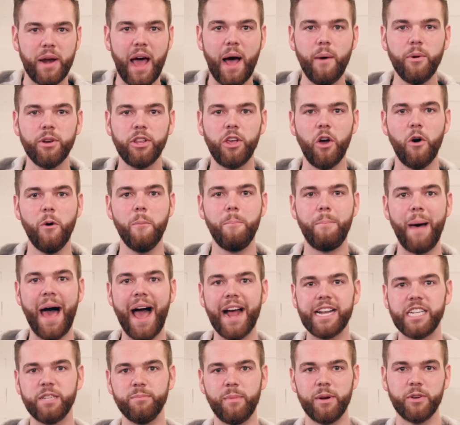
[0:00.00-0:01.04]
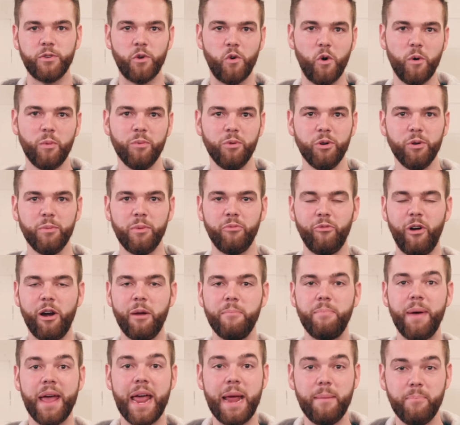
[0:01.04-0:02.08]
I would go back to my dorm room and write a
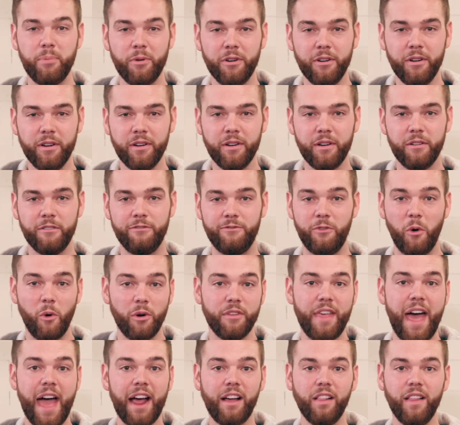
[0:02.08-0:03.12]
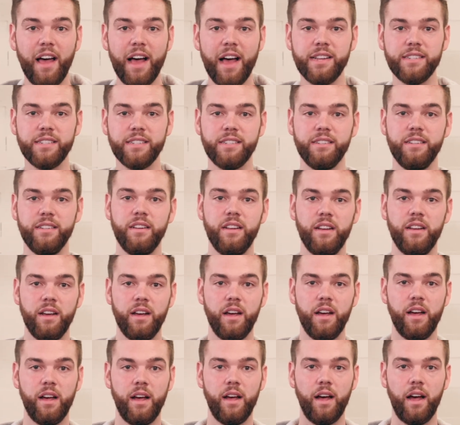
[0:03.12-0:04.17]
paper for that class,
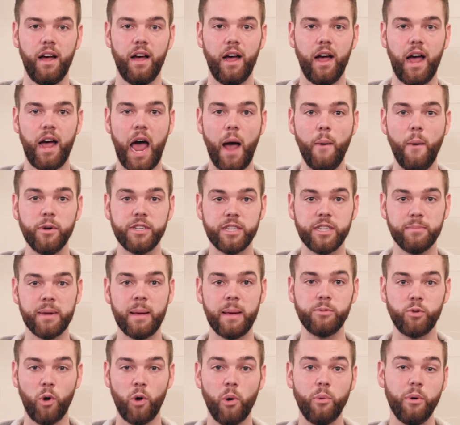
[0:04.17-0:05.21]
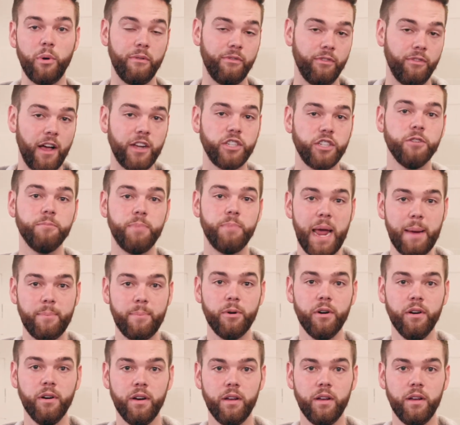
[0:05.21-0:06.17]
I would sometimes write a reflection paper